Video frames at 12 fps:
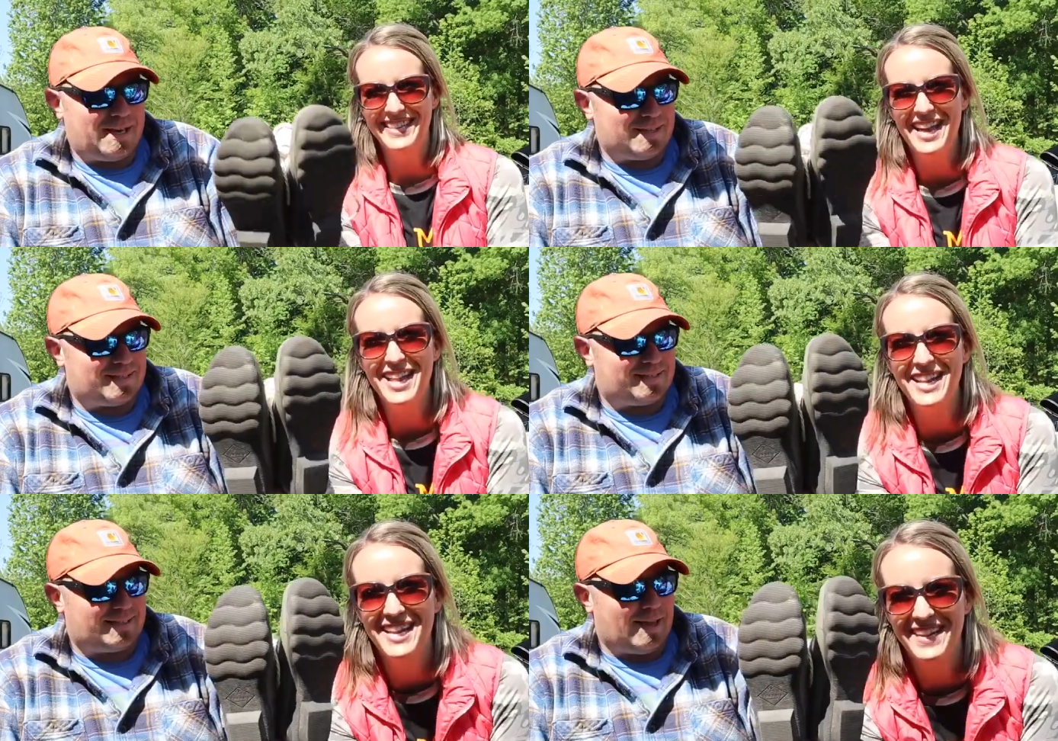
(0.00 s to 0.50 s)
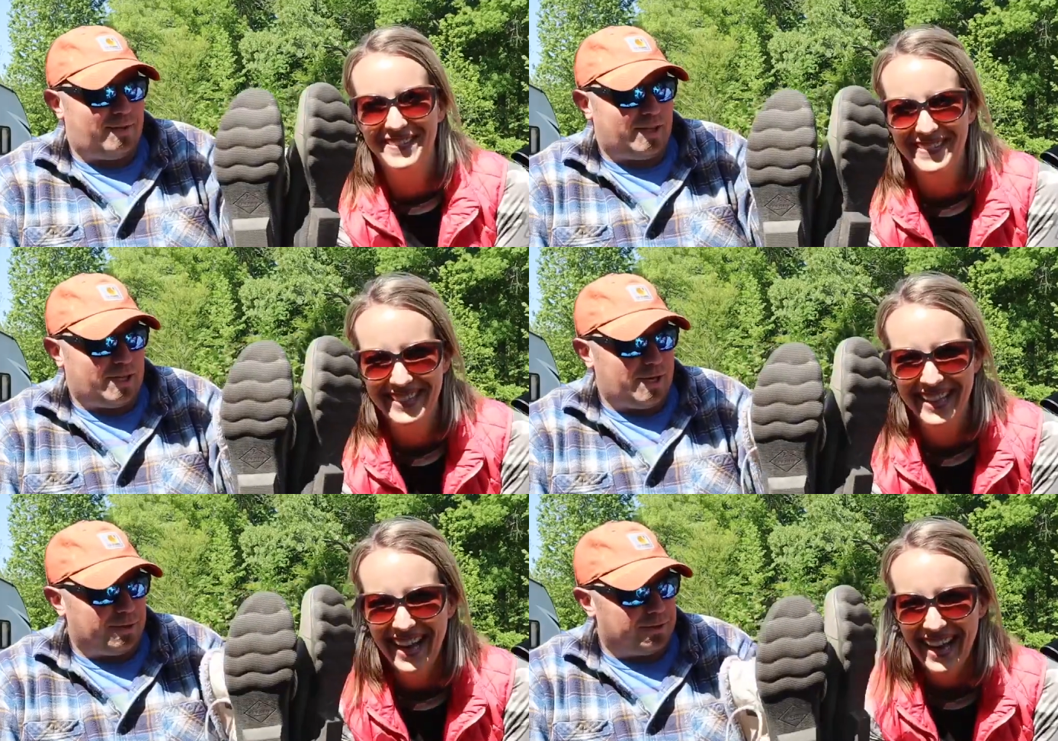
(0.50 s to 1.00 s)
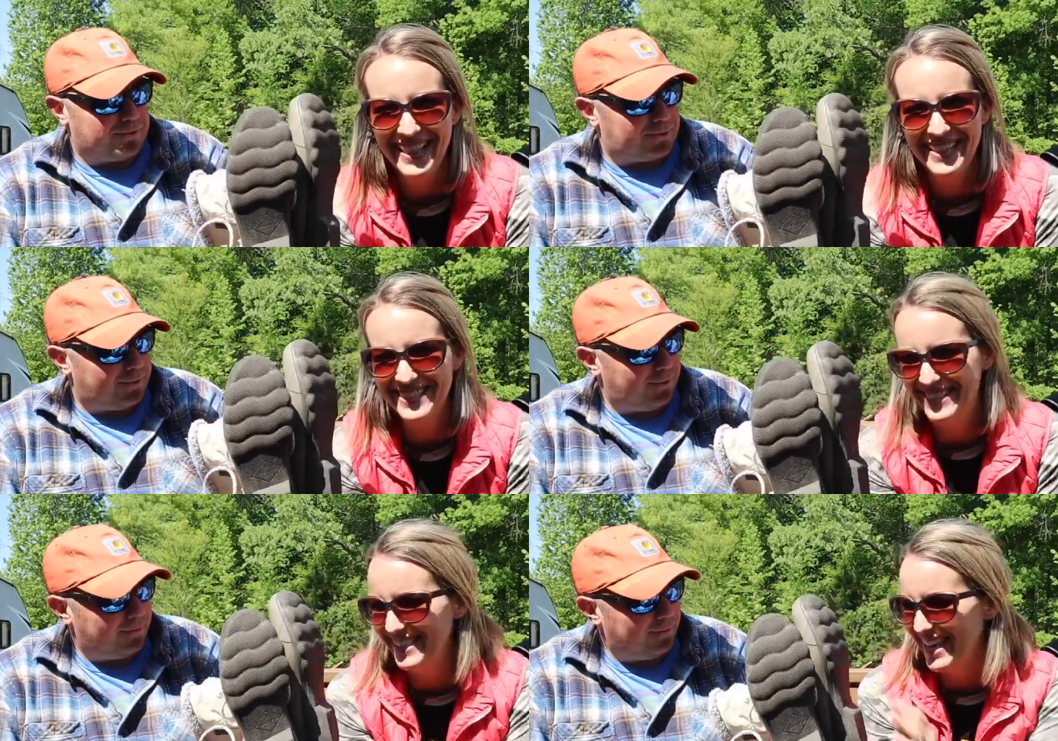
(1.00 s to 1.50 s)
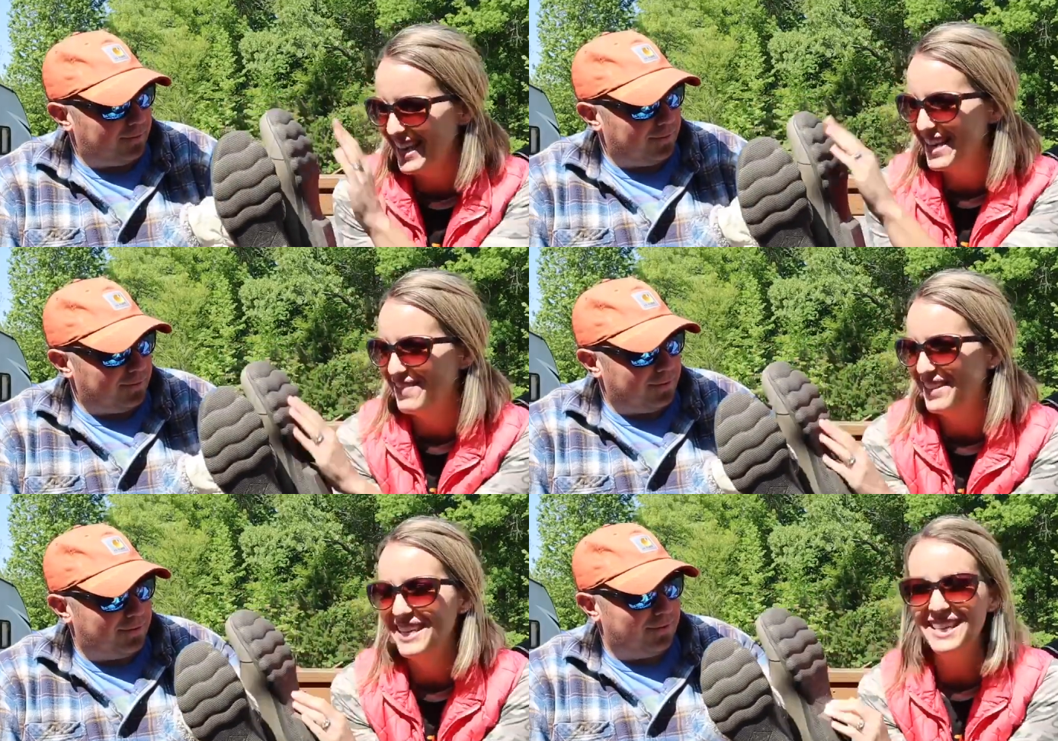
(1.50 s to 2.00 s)
Speaker 1: past even, seven years. There's not
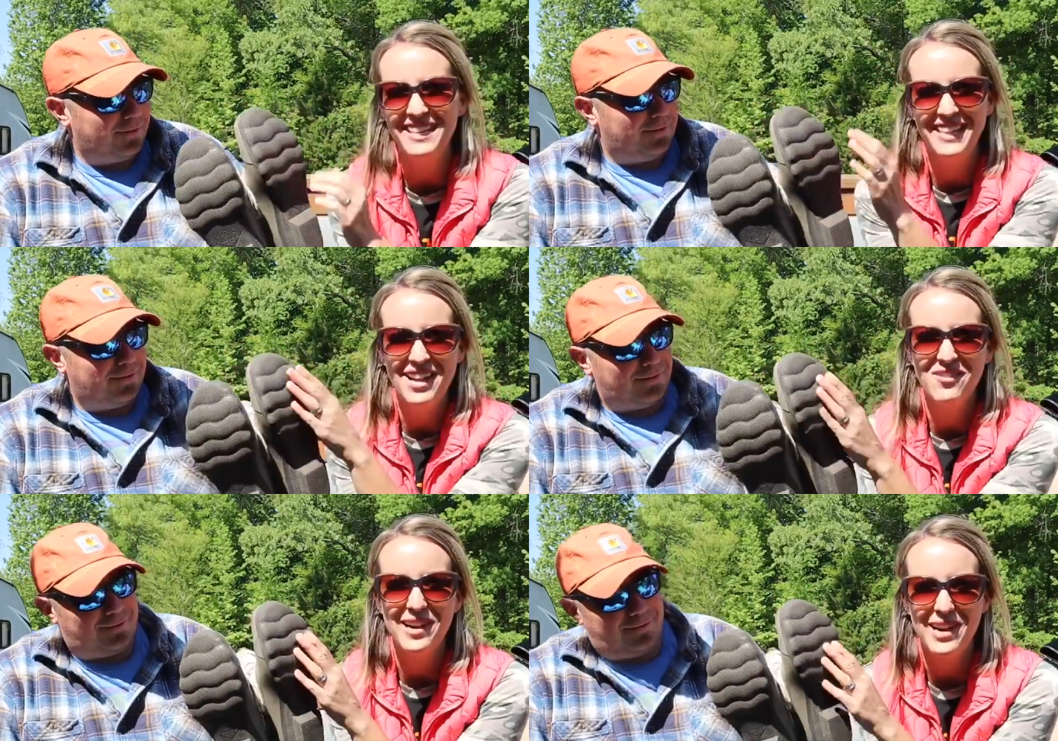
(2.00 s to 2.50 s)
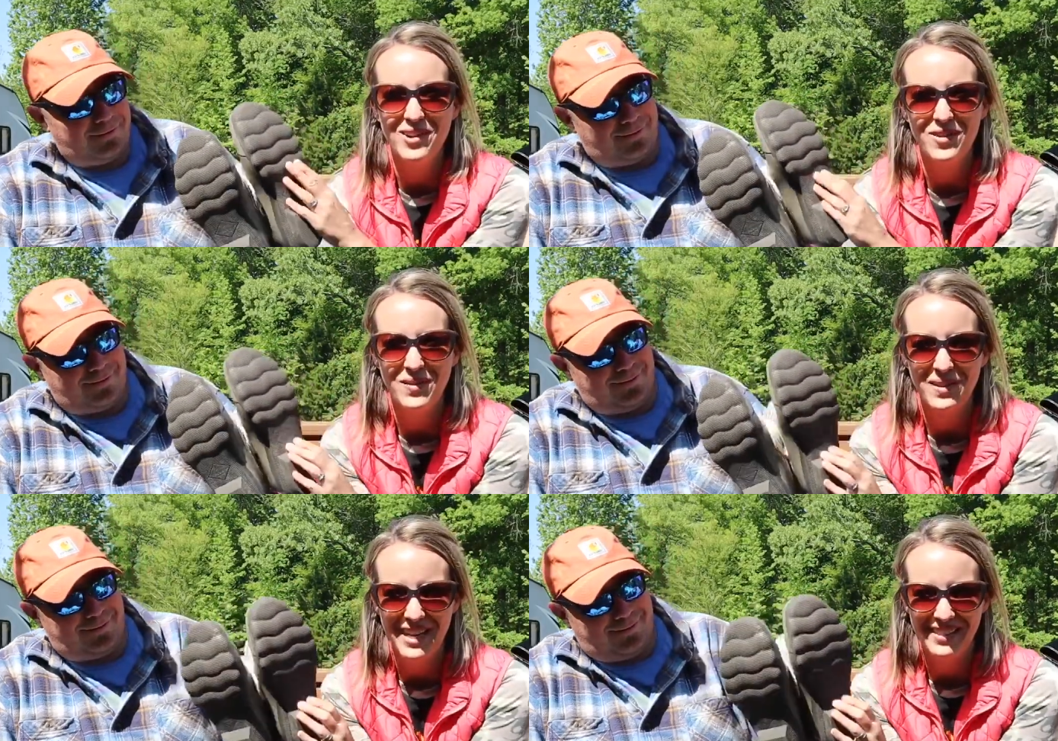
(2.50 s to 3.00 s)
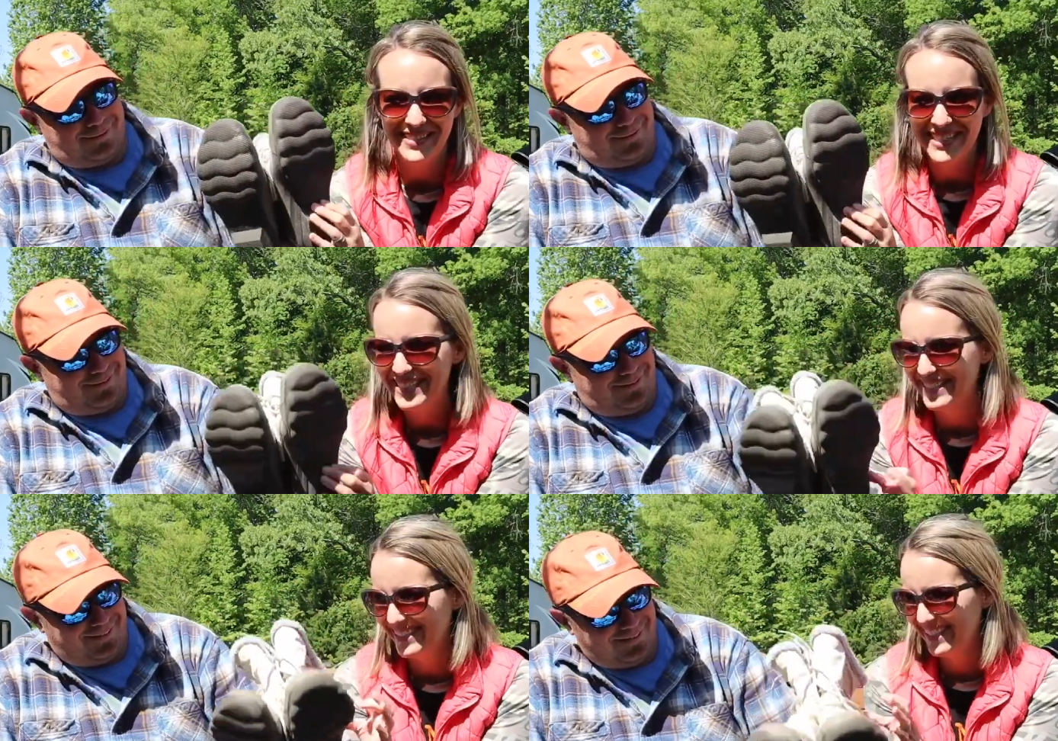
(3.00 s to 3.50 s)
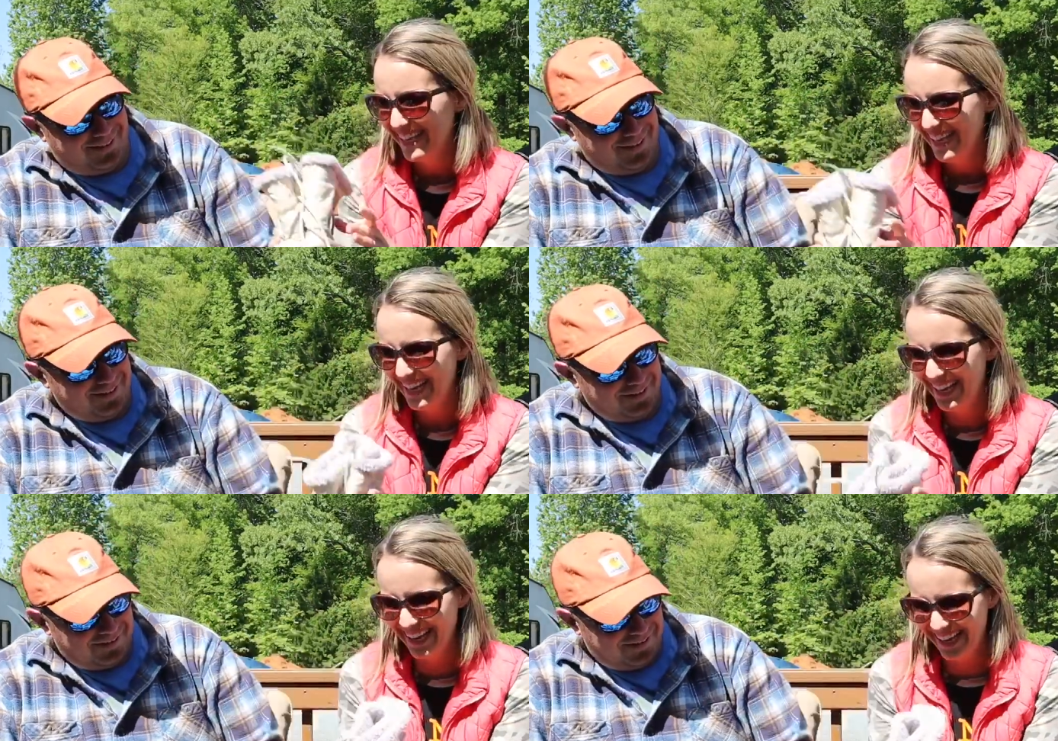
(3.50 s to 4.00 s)
even any like wear on the bottom of these.
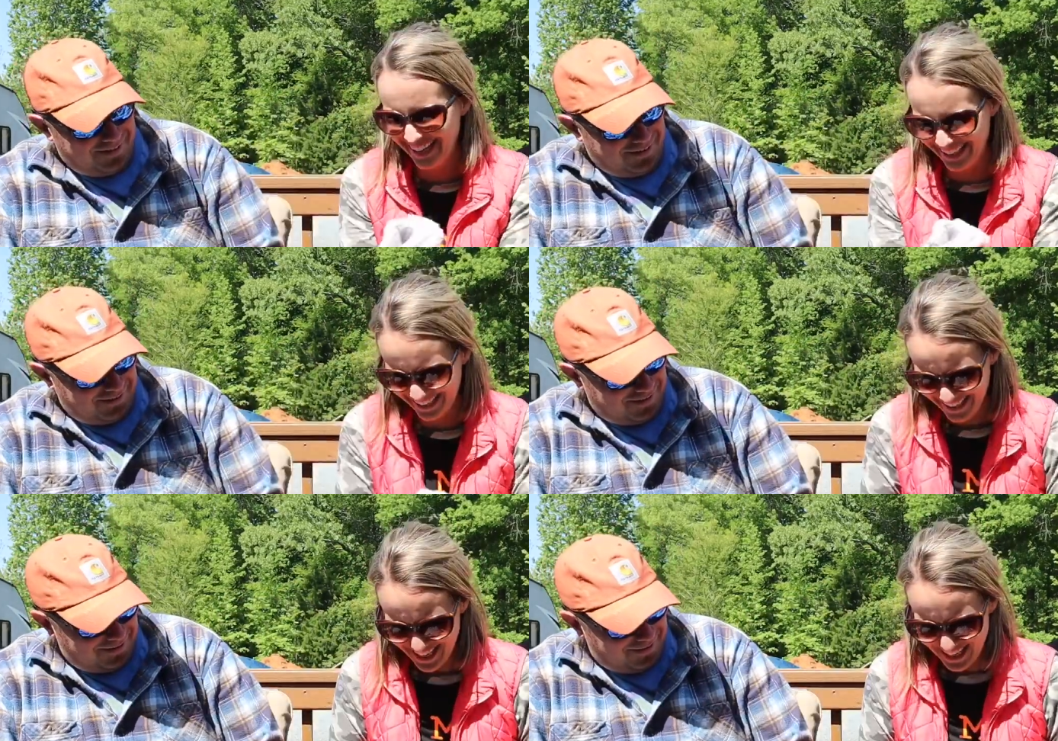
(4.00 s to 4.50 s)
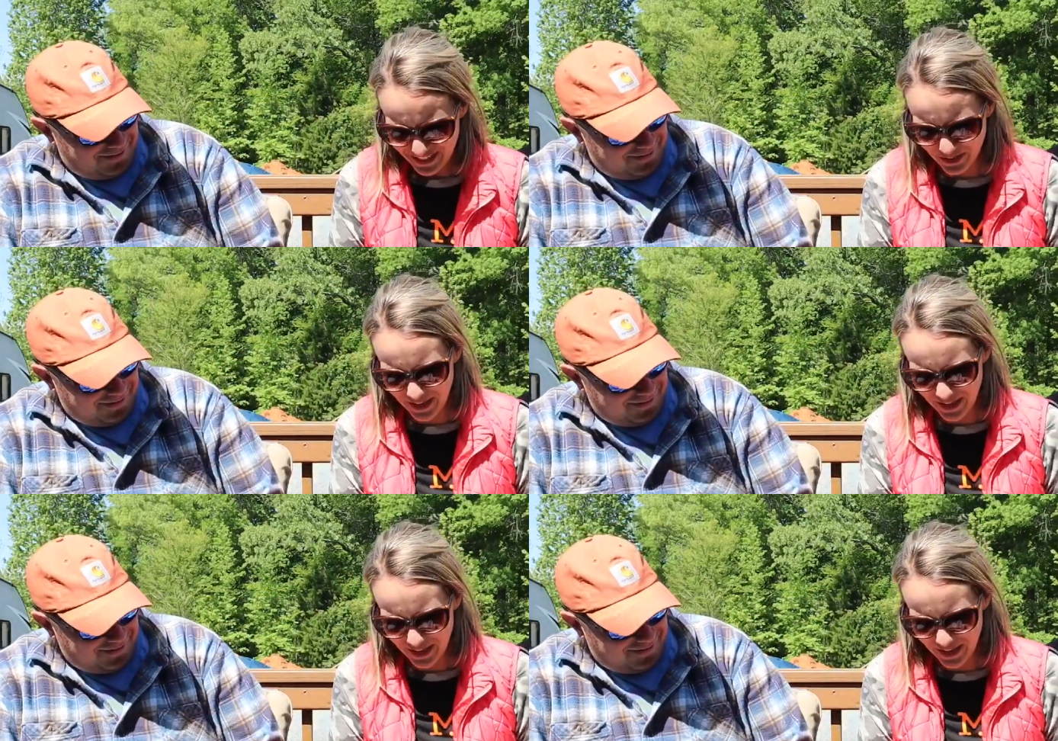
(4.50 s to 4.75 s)
So